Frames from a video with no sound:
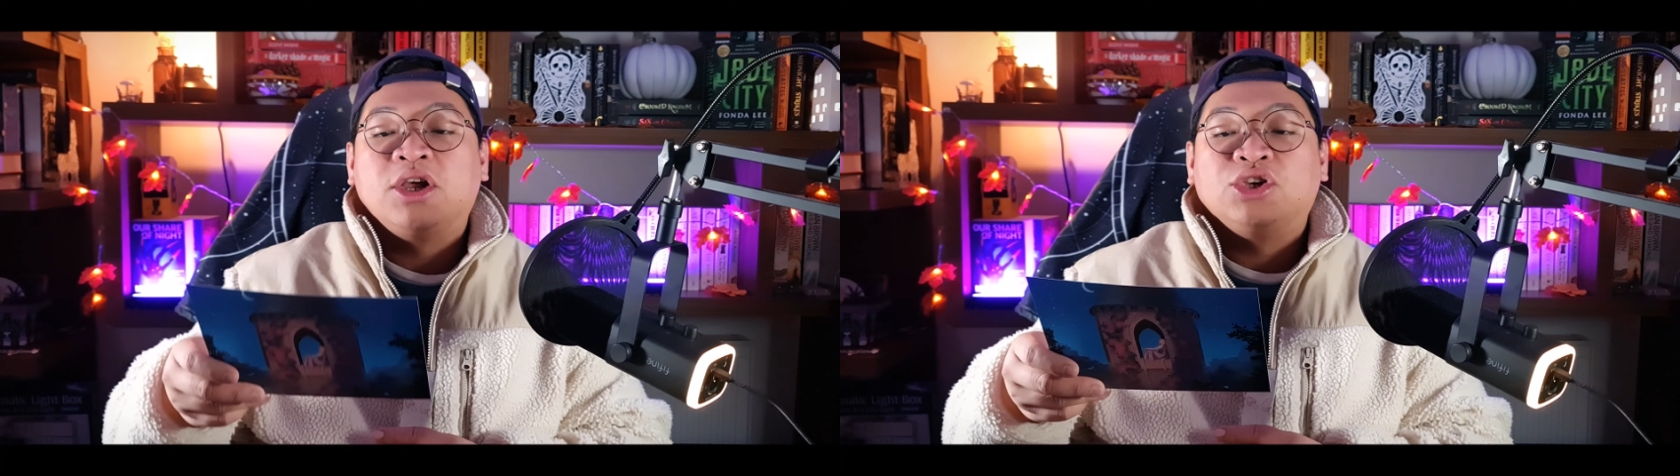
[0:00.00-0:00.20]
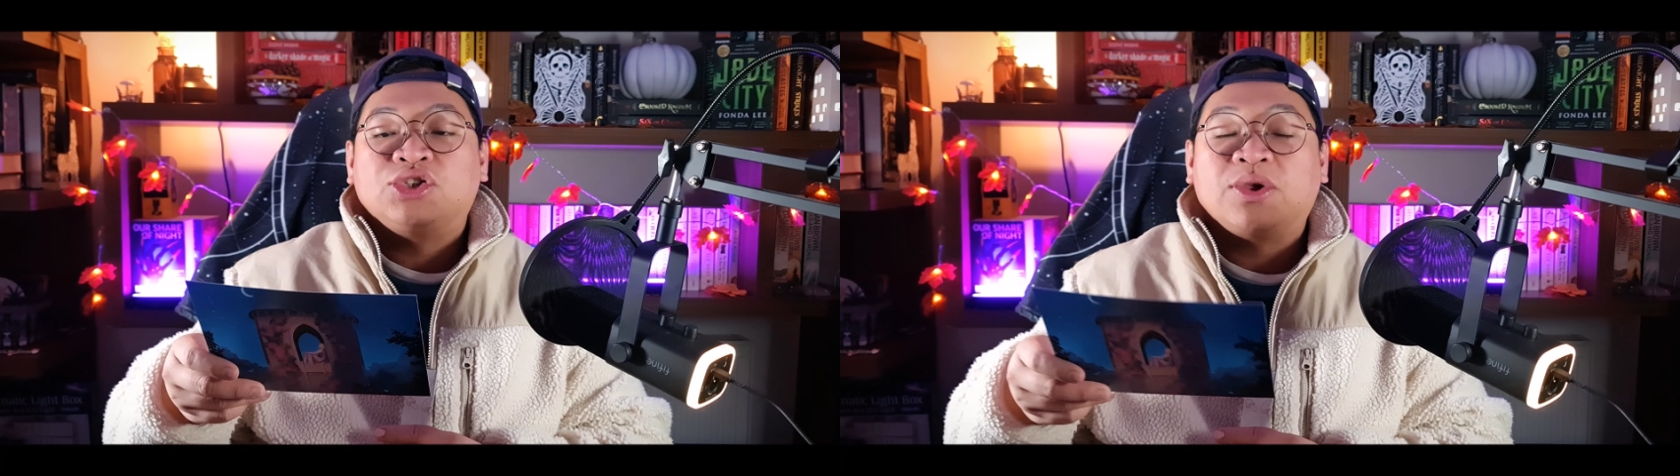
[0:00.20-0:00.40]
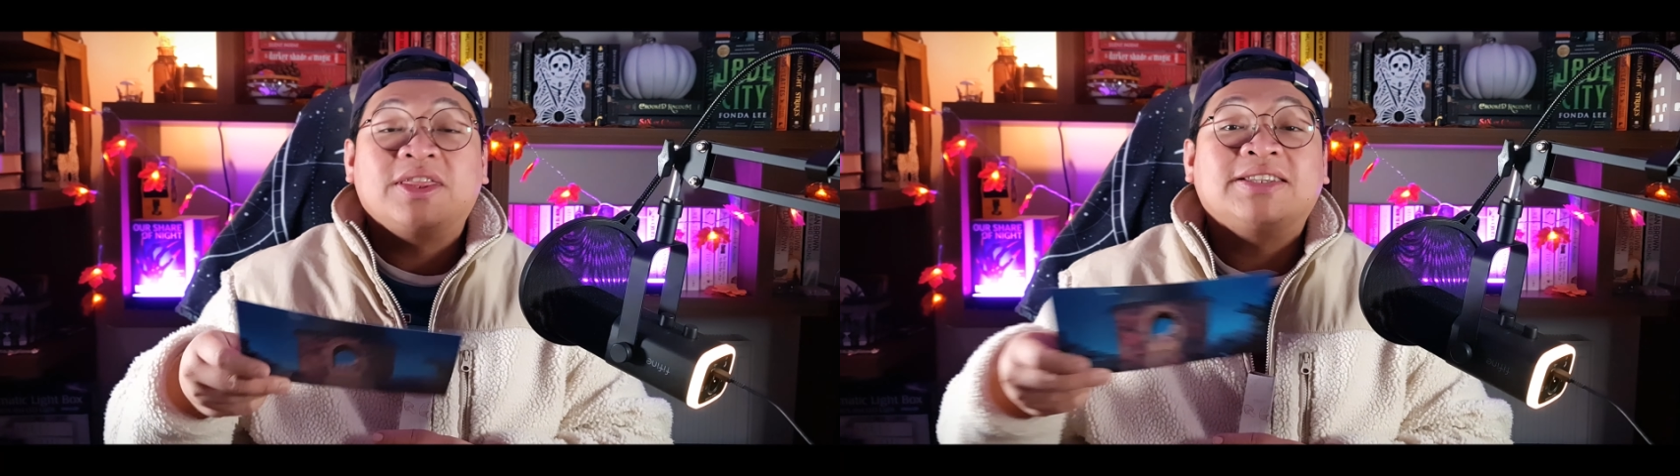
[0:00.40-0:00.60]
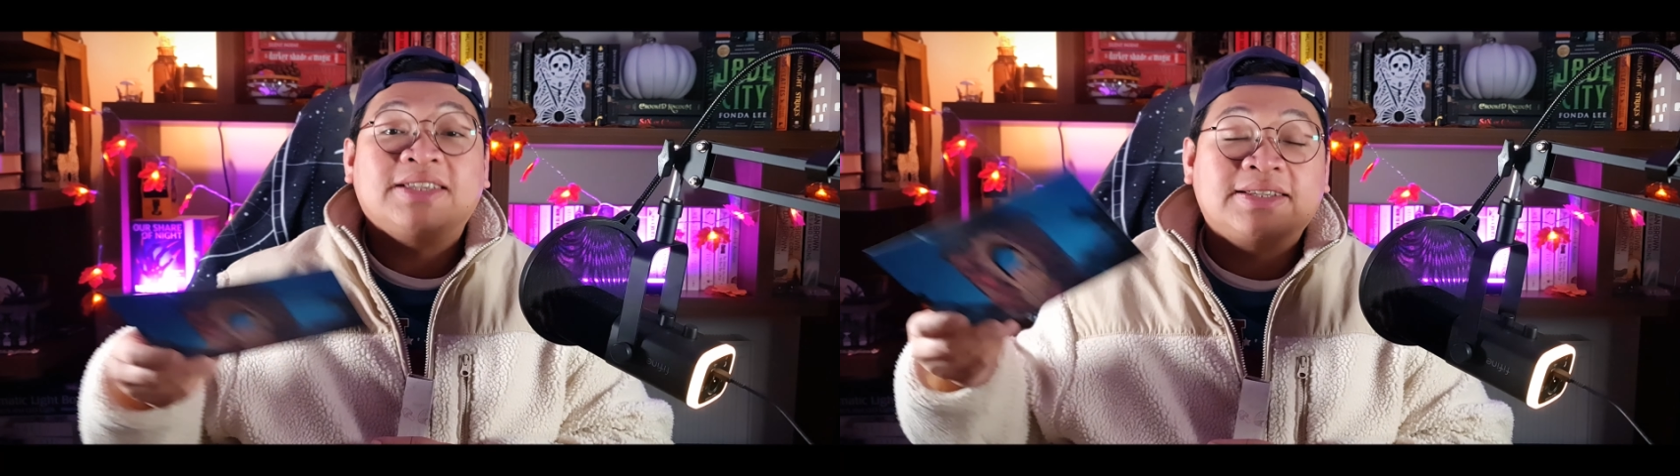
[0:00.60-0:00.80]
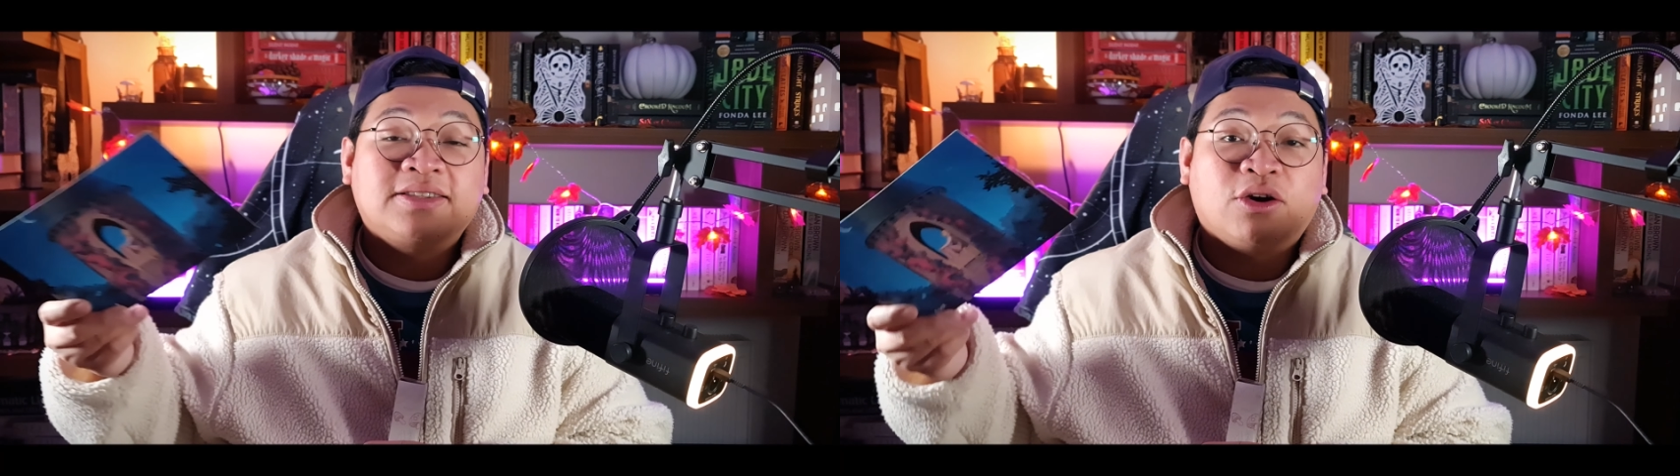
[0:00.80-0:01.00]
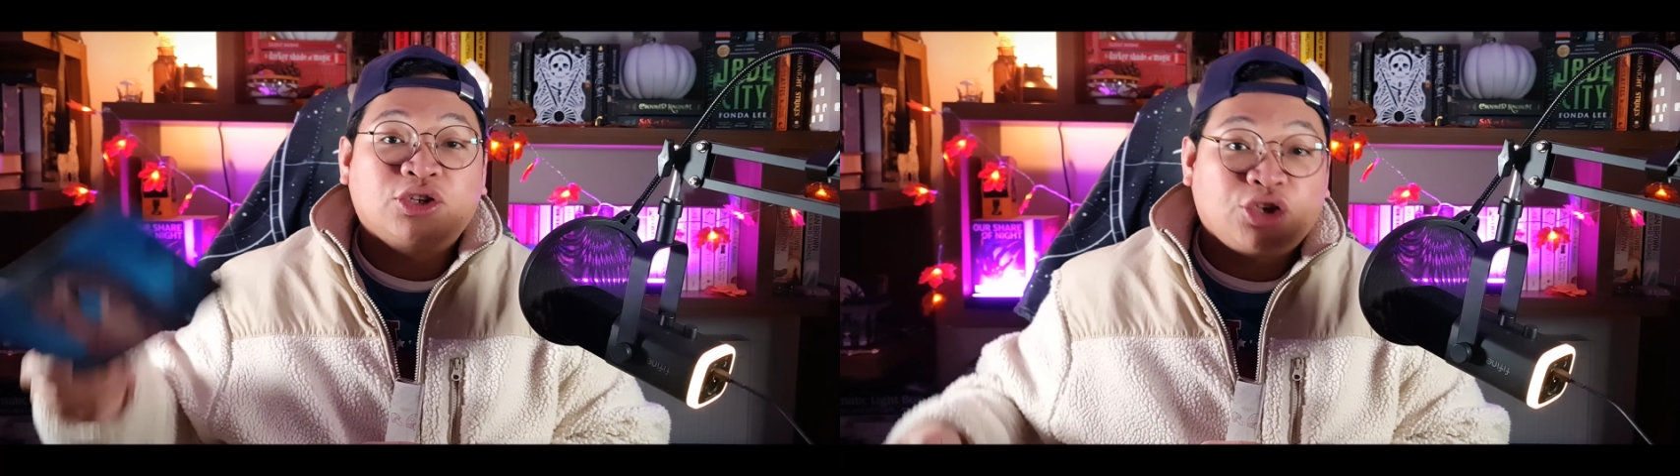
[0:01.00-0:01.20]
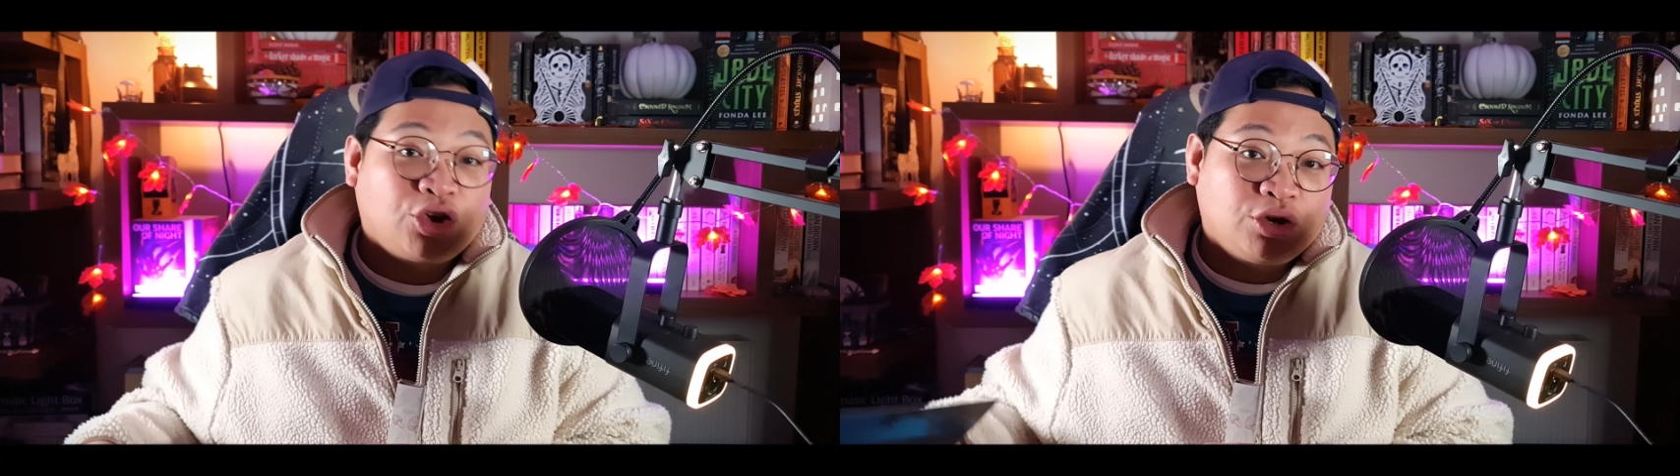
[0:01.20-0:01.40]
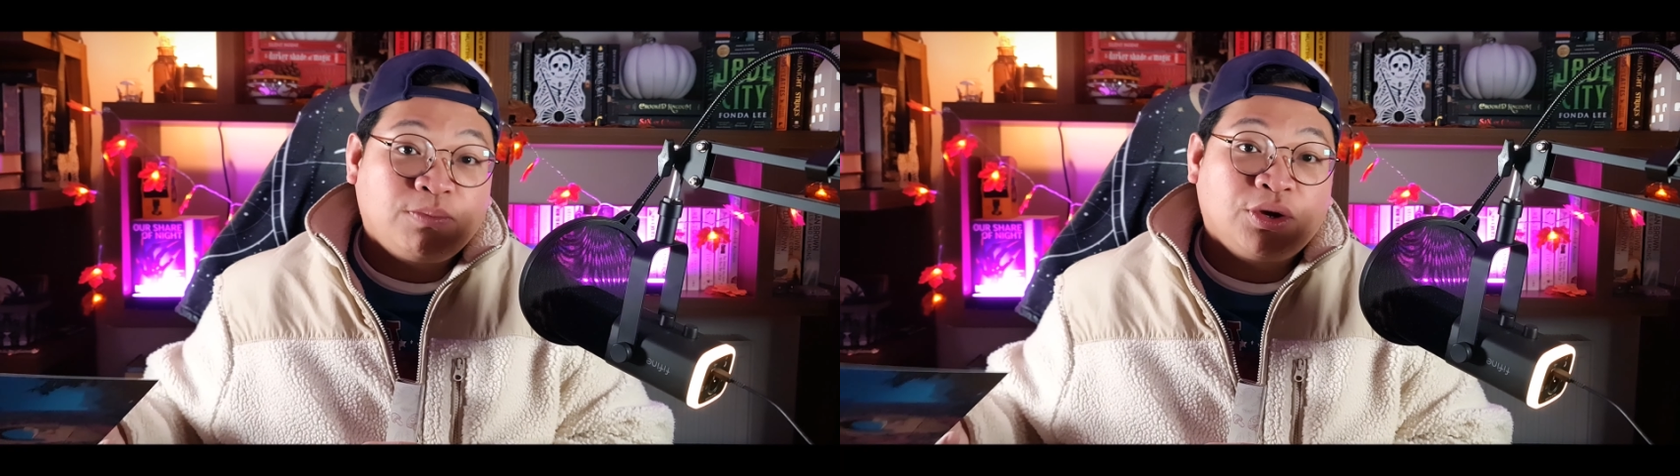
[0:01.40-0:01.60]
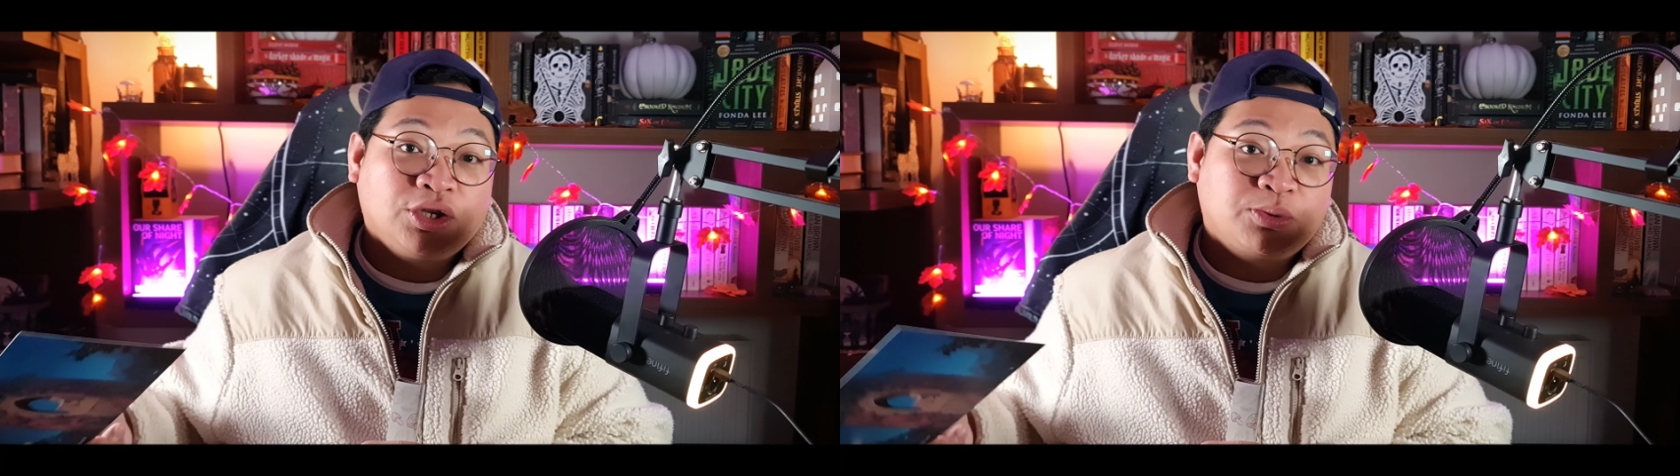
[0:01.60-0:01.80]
So this is the October